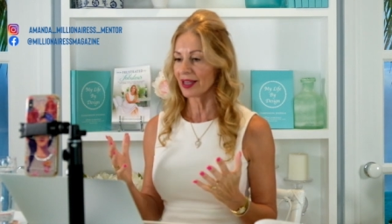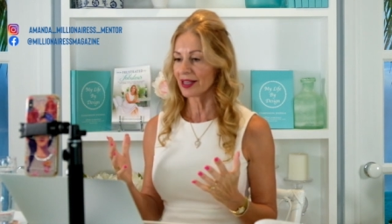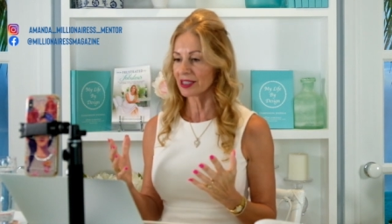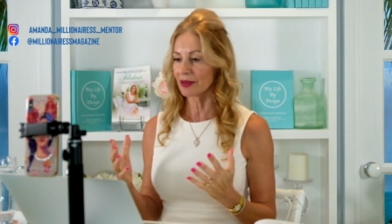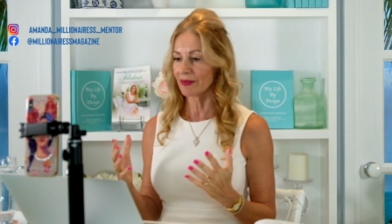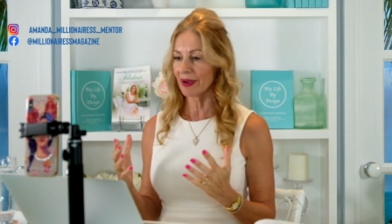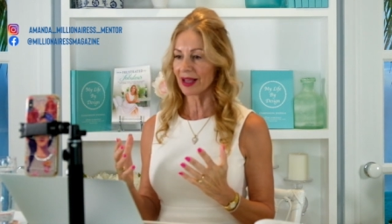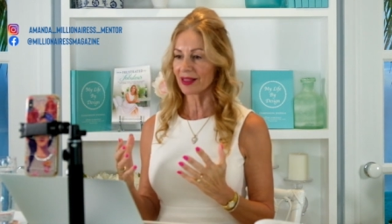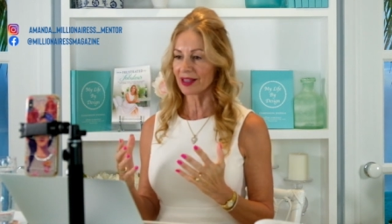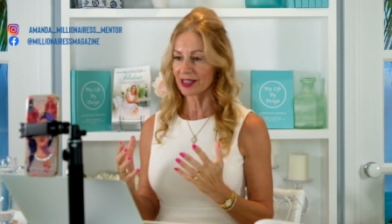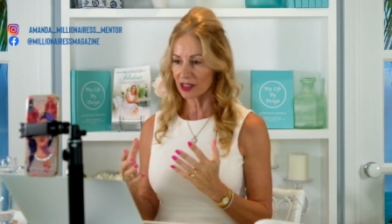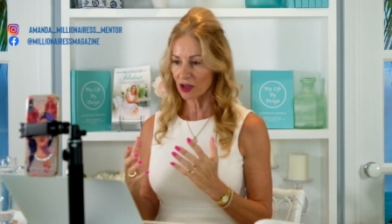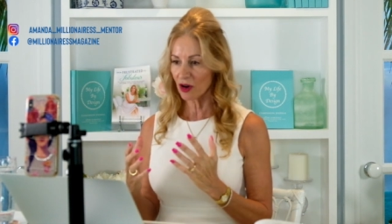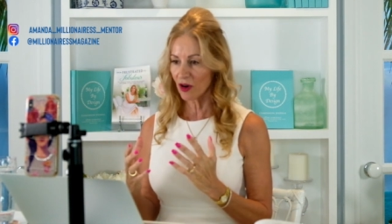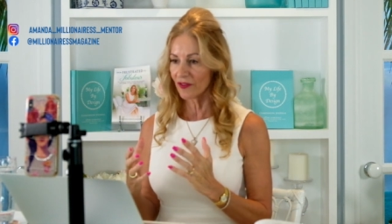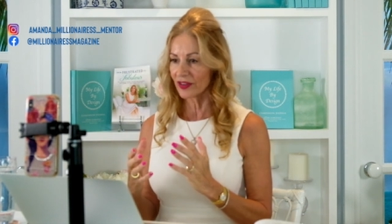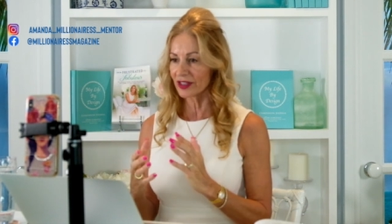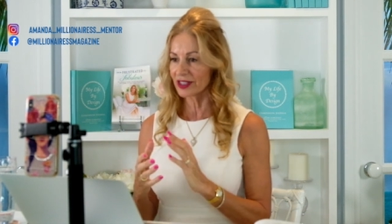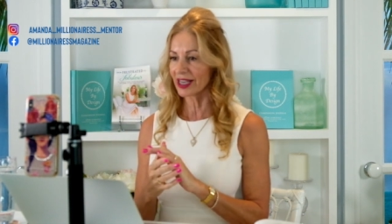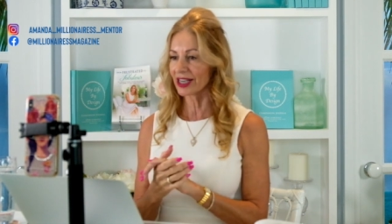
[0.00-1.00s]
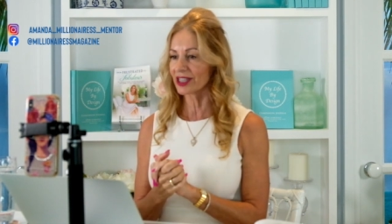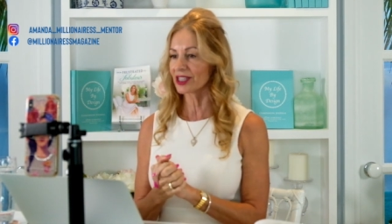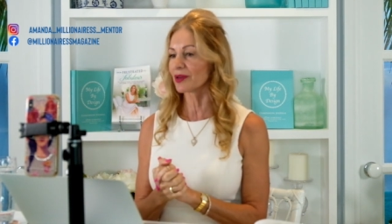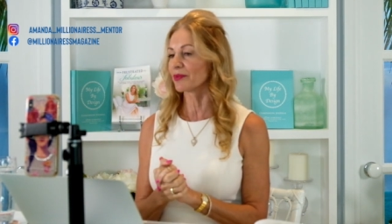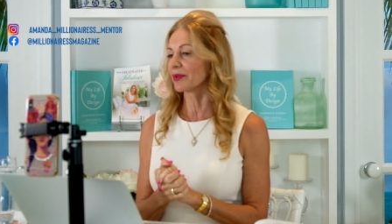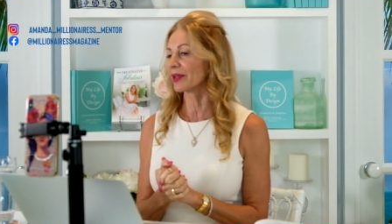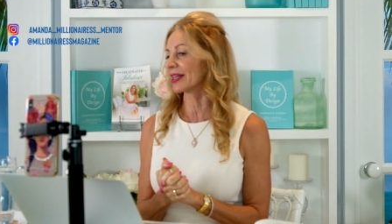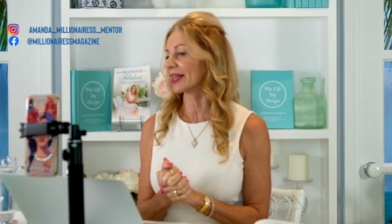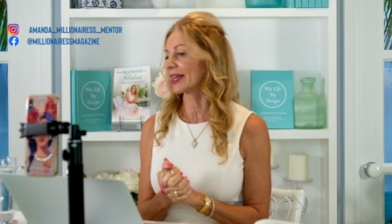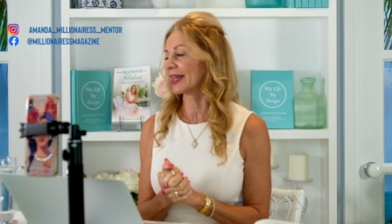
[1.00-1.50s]
things about this
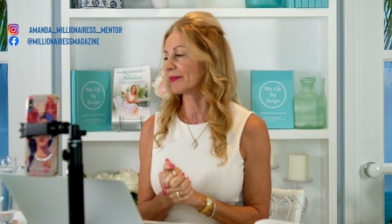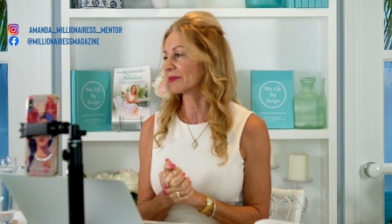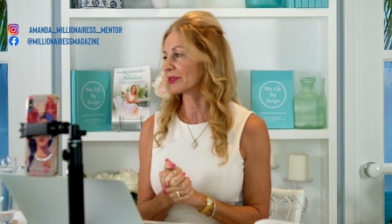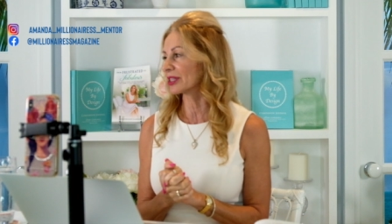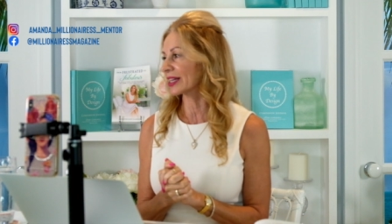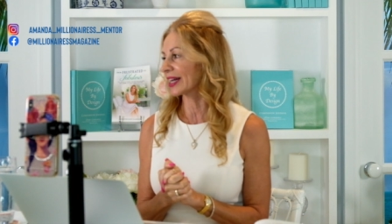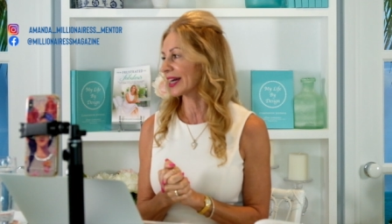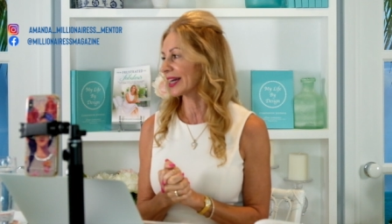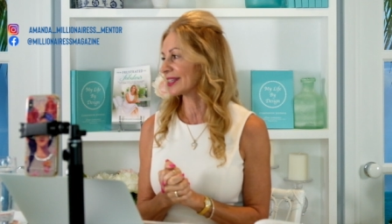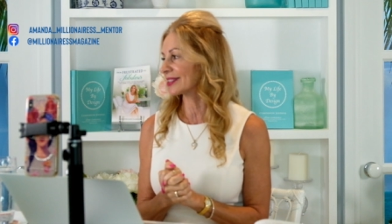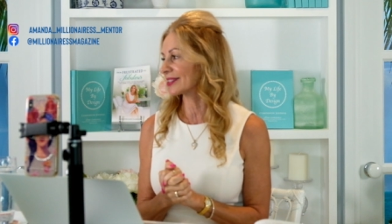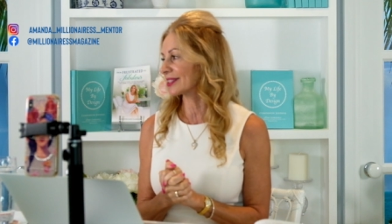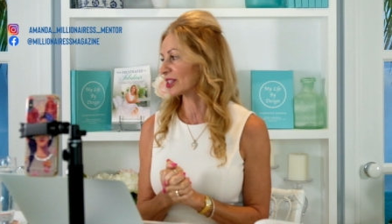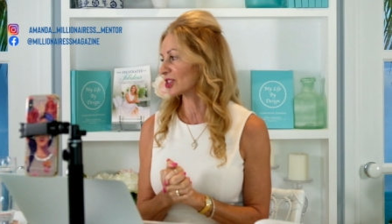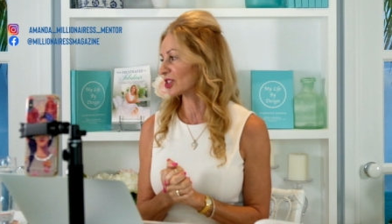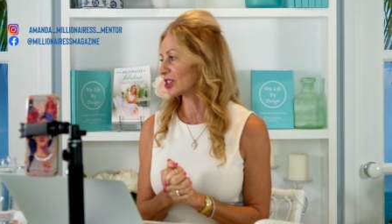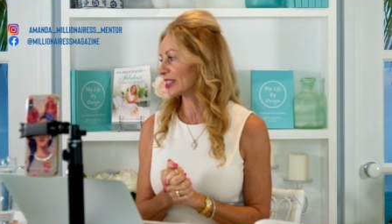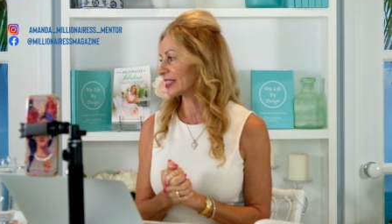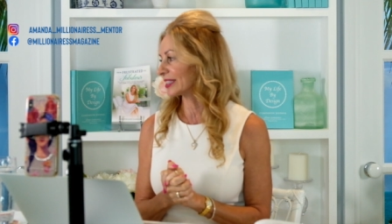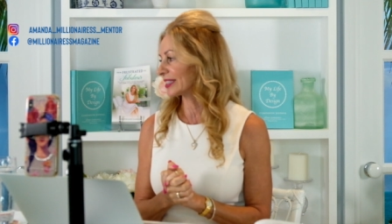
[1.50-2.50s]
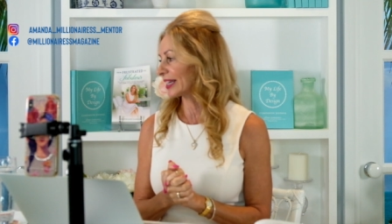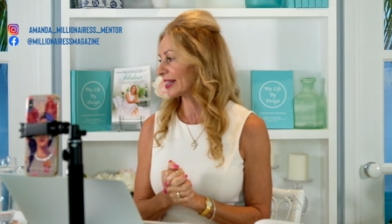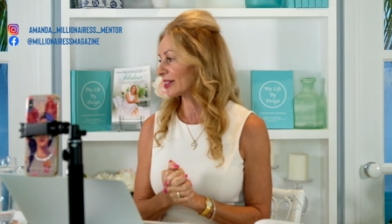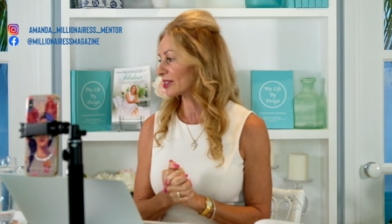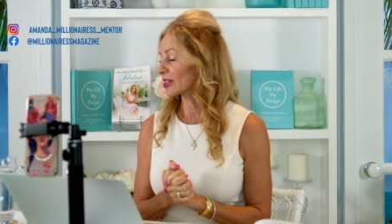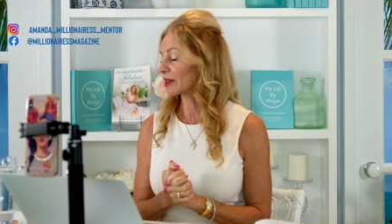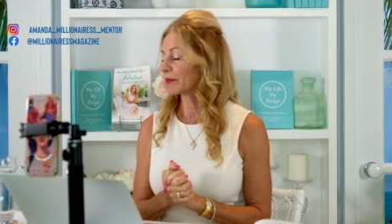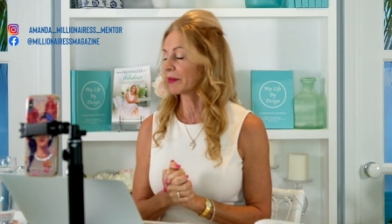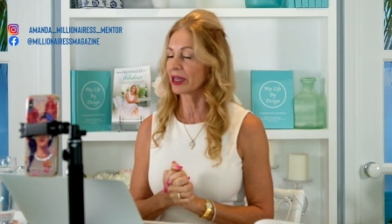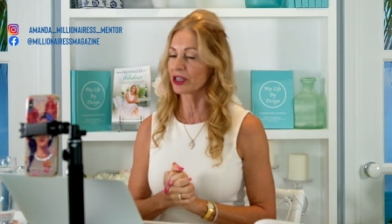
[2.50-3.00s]
conversation with Kim today is that she said
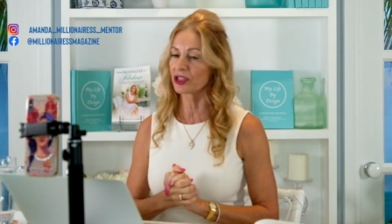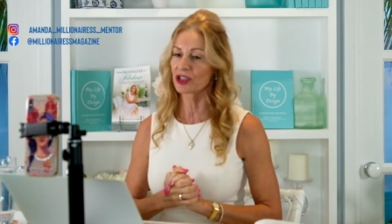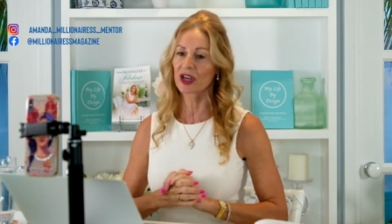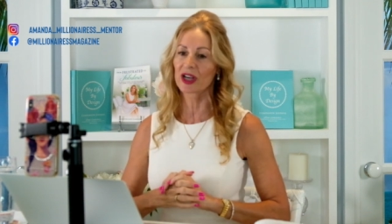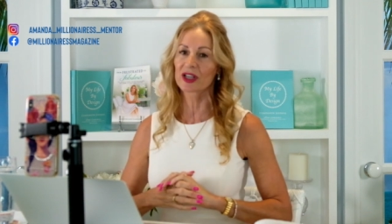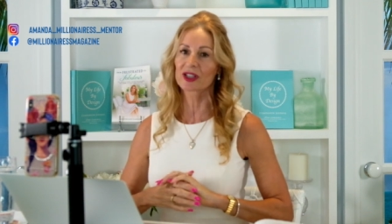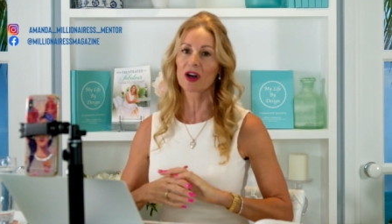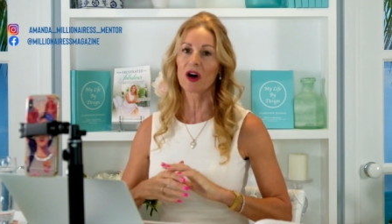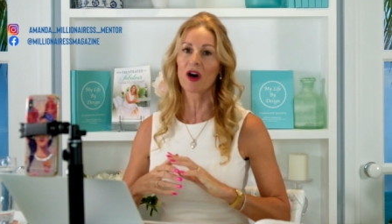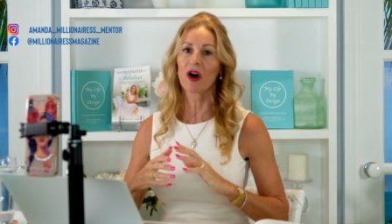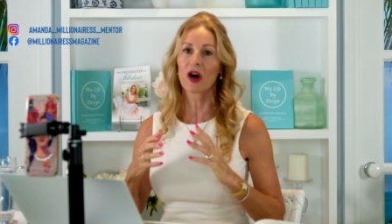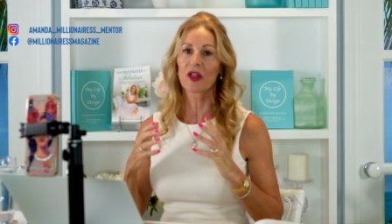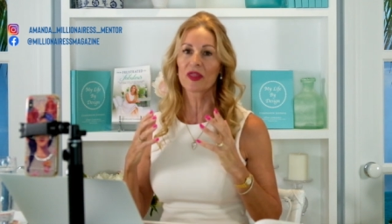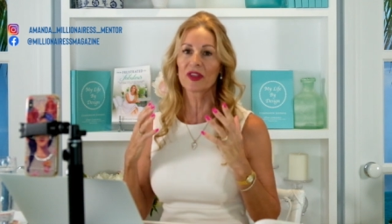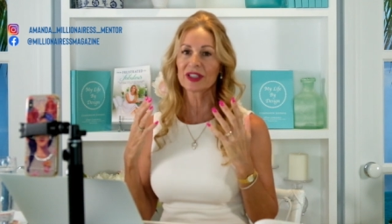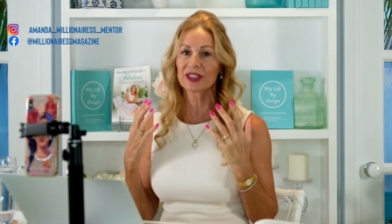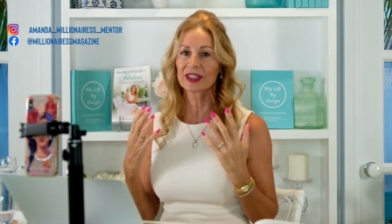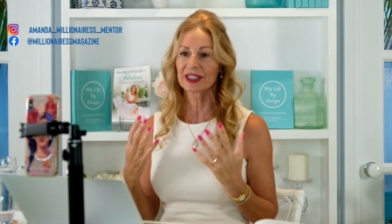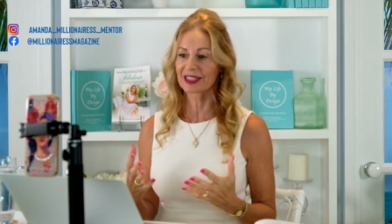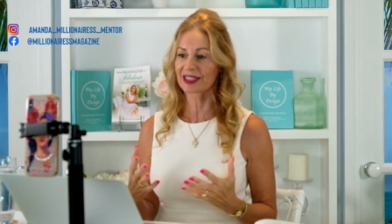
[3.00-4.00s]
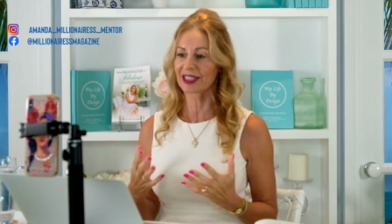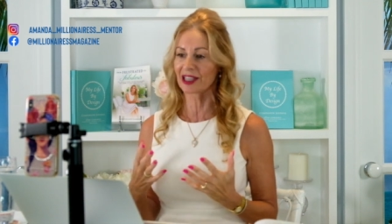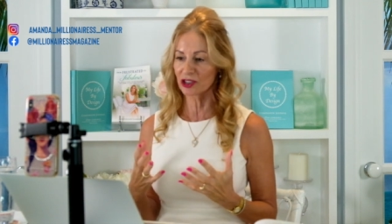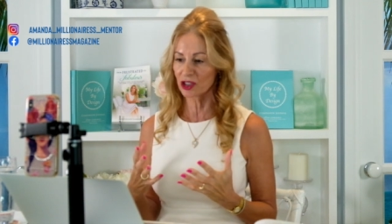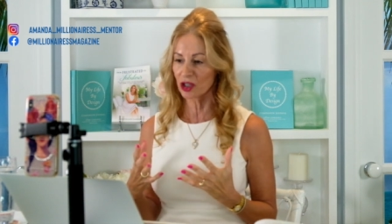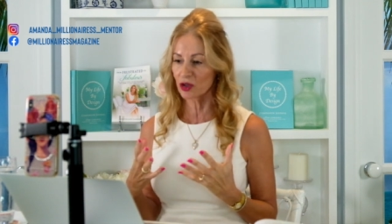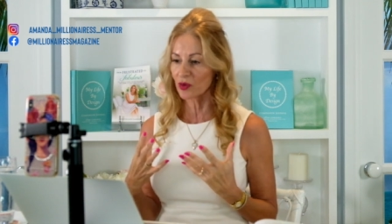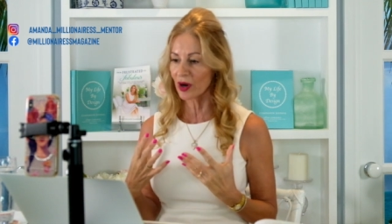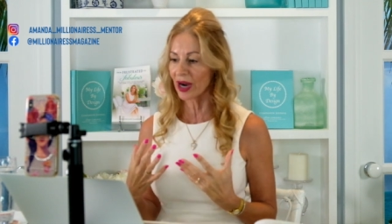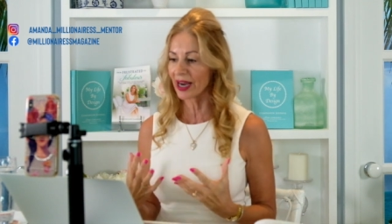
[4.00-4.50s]
to me, she goes, Oh, this is
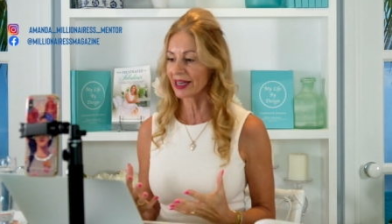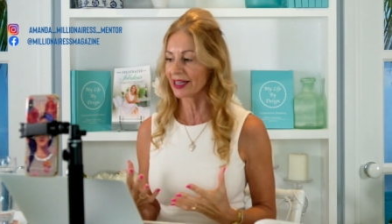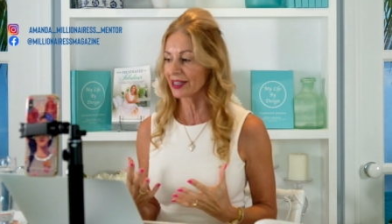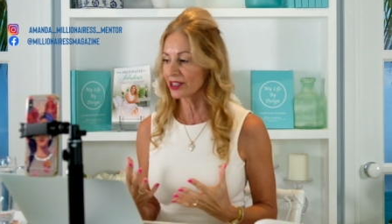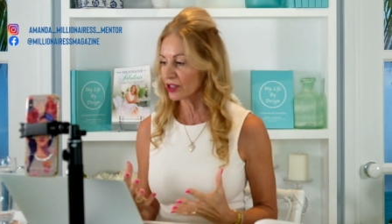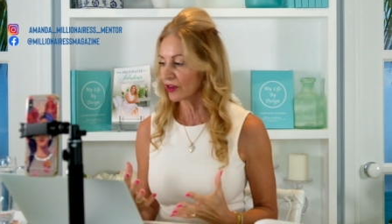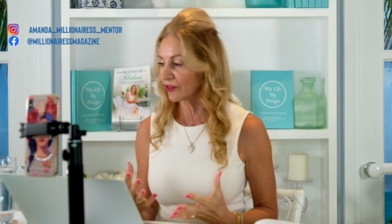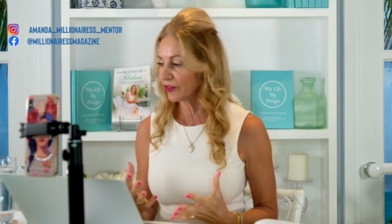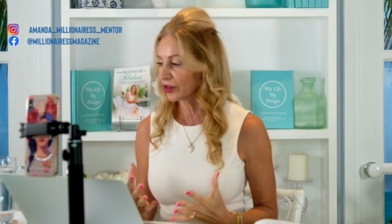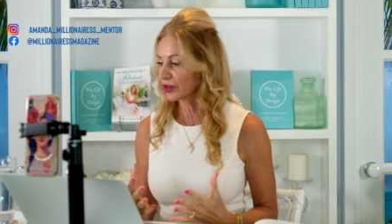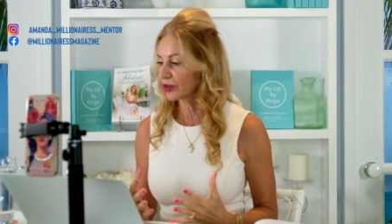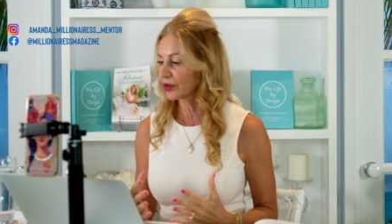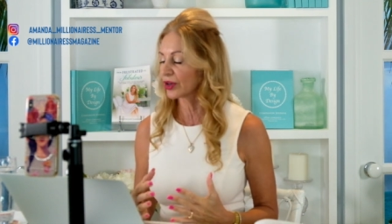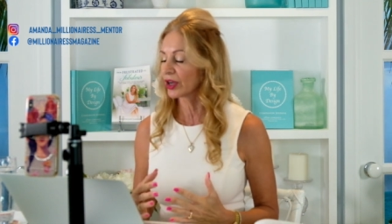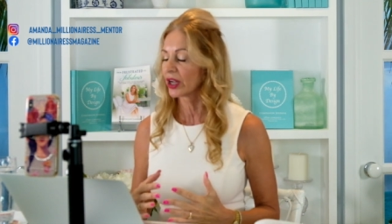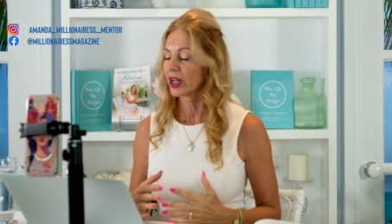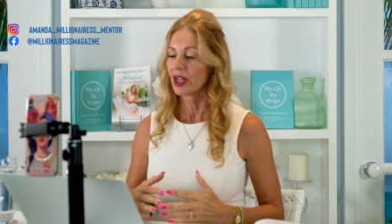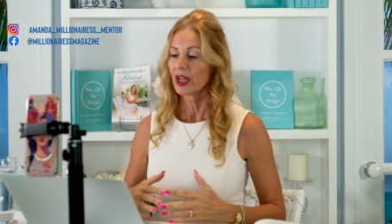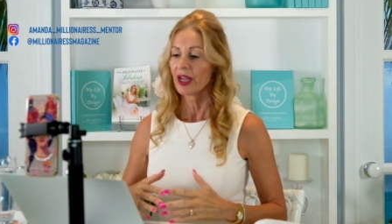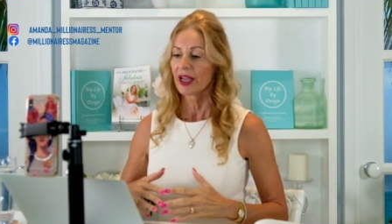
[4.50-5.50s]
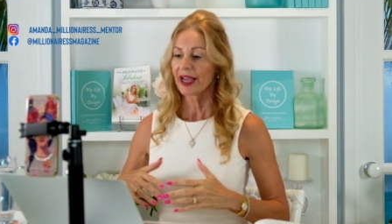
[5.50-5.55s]
such a great interview.